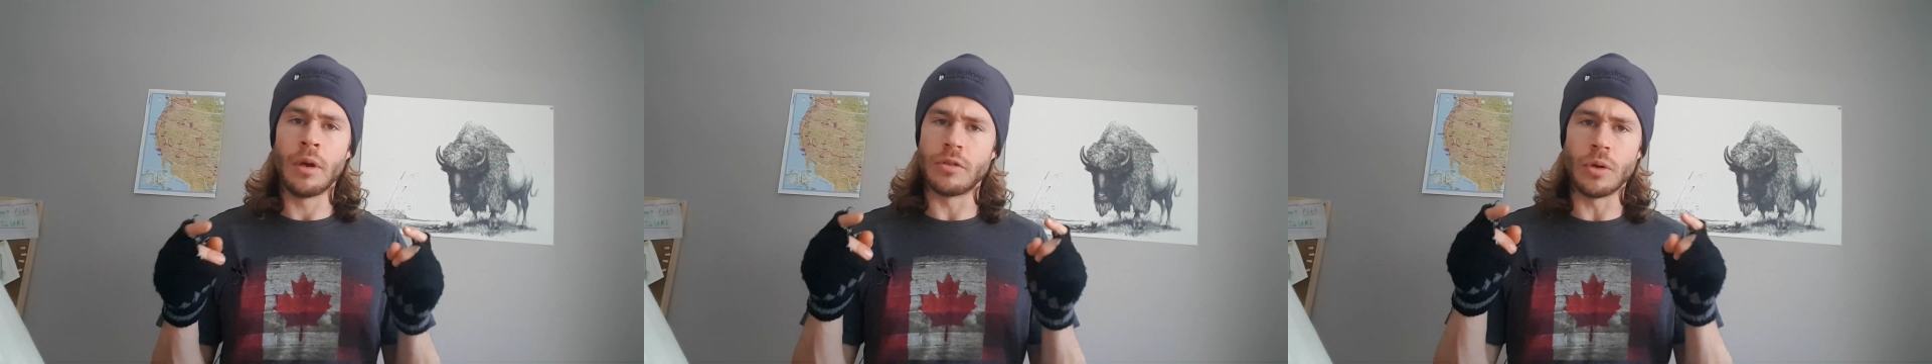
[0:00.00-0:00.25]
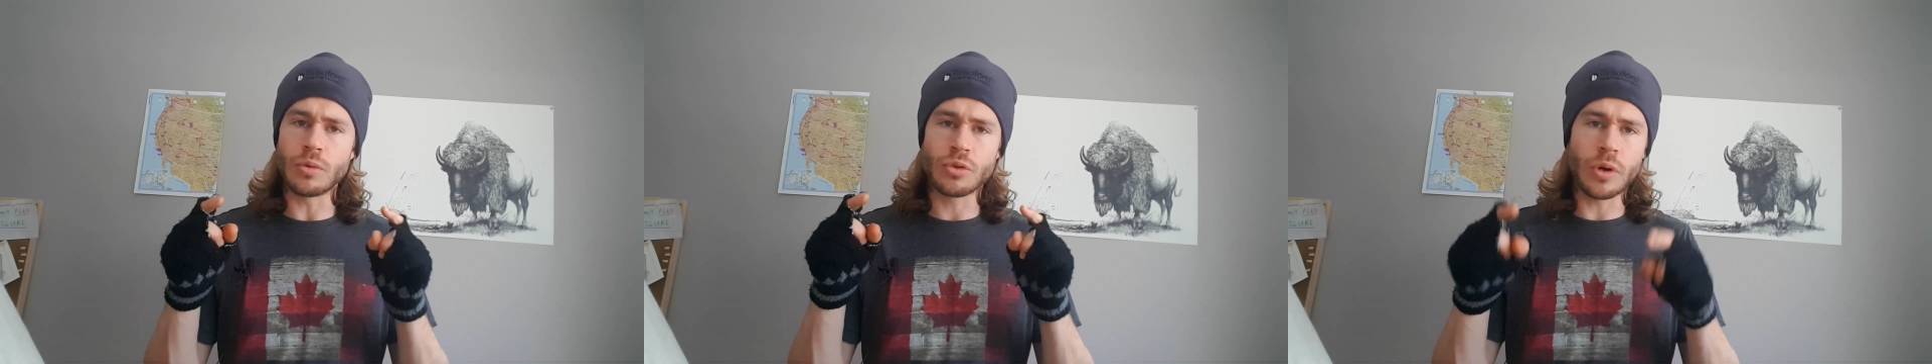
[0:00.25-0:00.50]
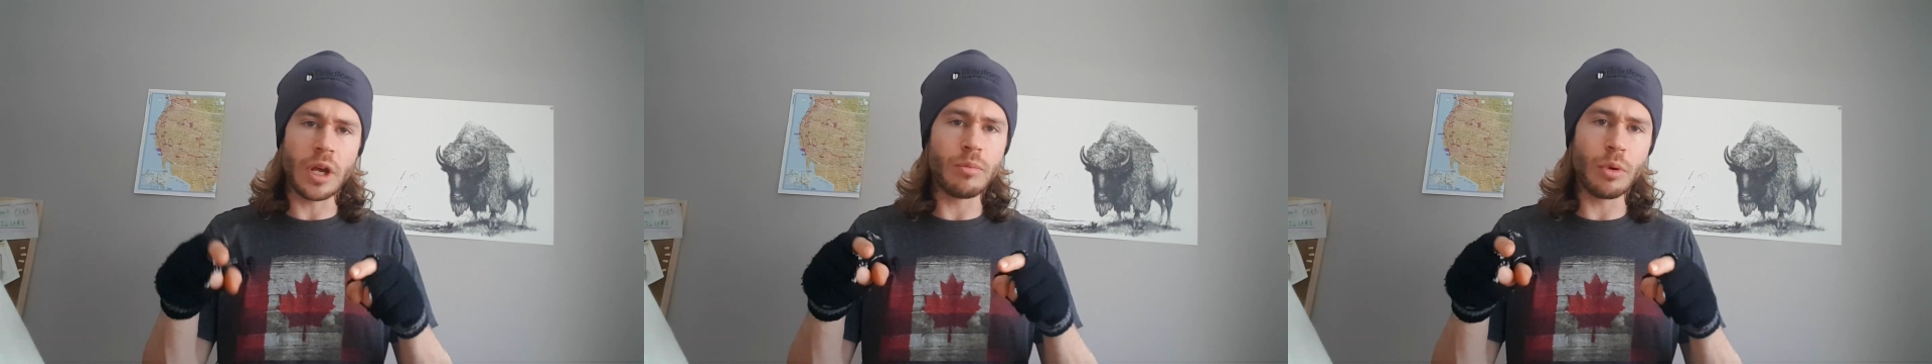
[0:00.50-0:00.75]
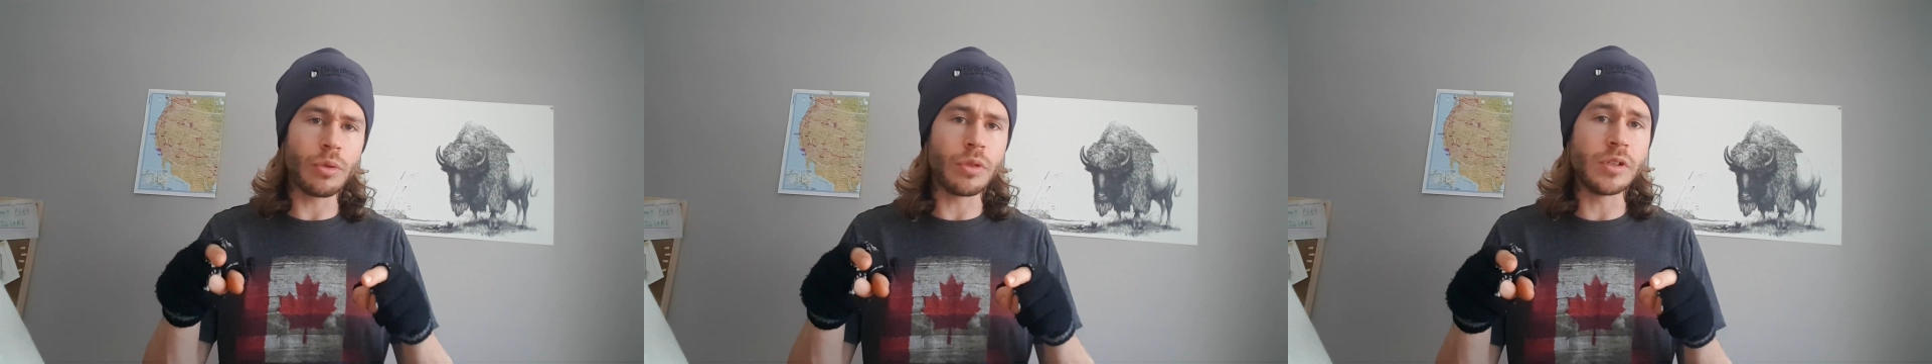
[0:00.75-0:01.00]
Don't try
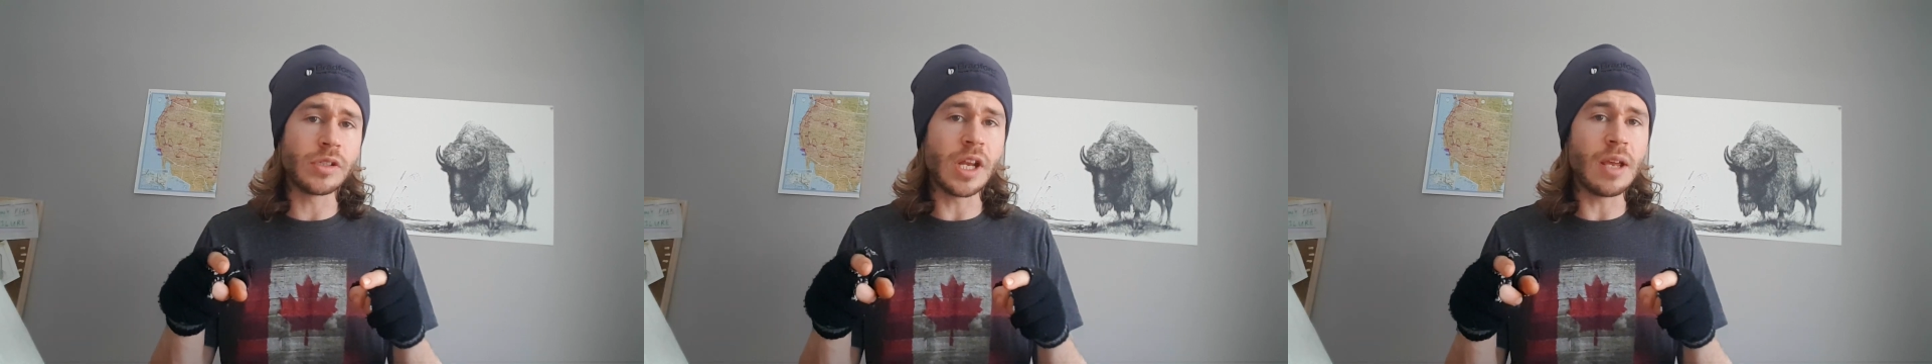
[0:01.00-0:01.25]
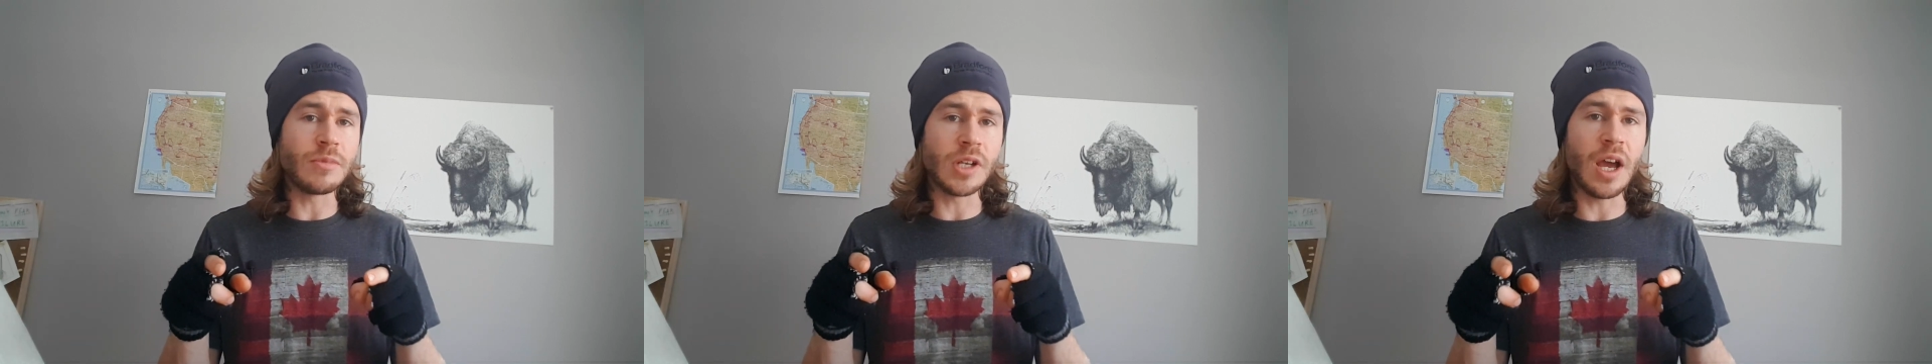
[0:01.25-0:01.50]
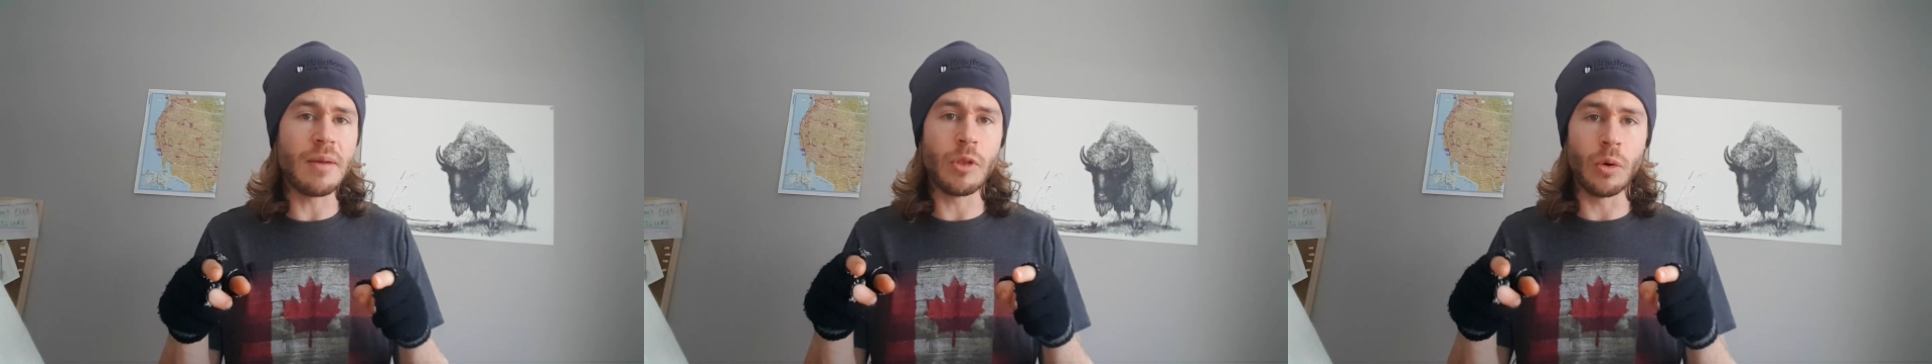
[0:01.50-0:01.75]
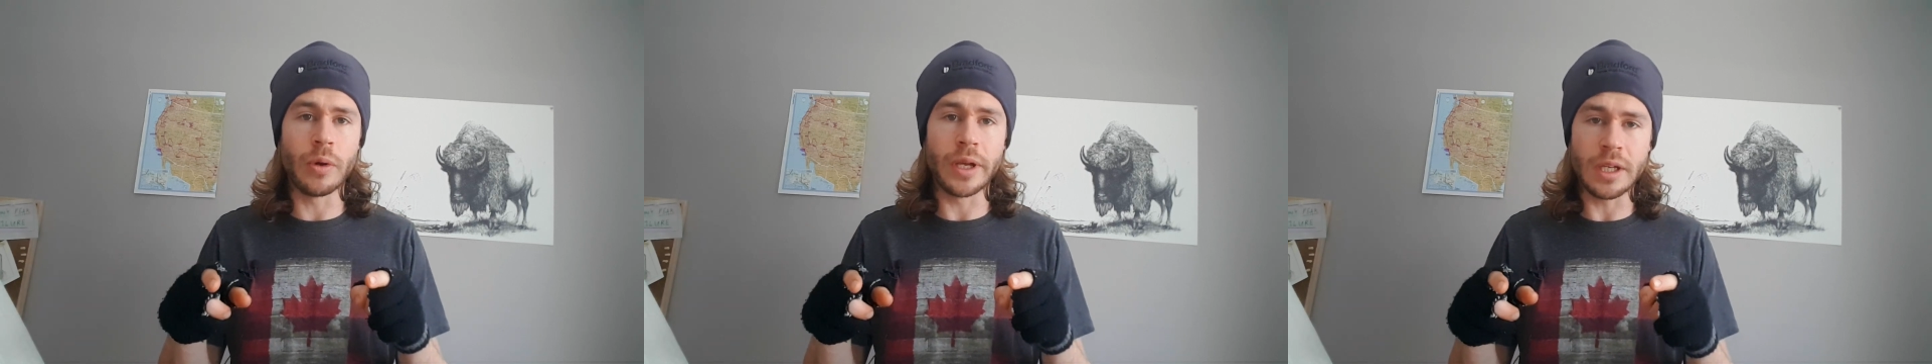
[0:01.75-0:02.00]
them both at the same time,
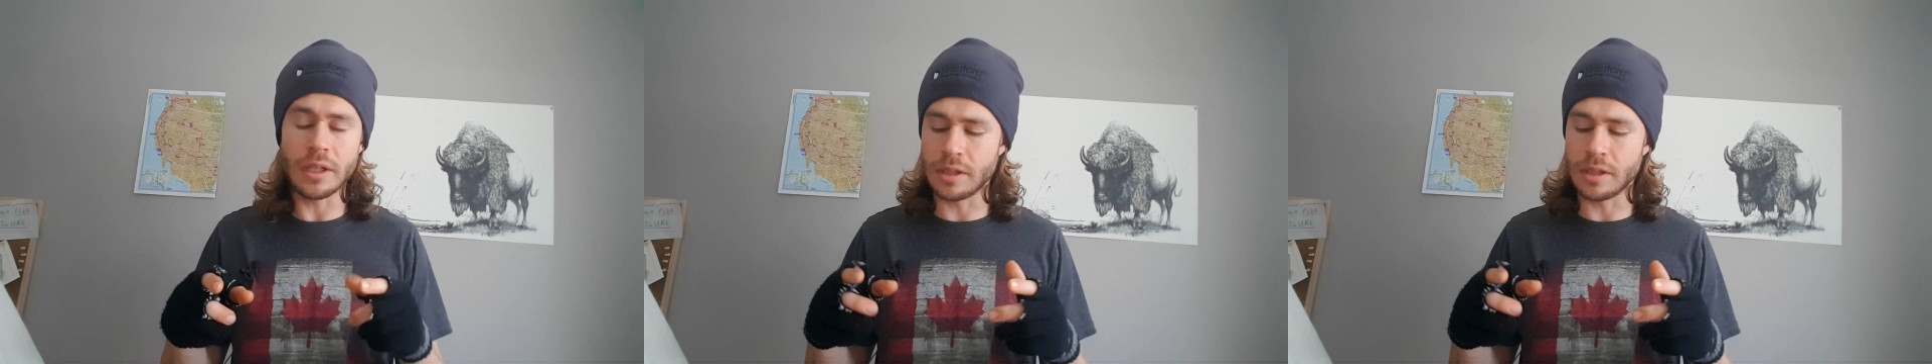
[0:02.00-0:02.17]
though, way, eh?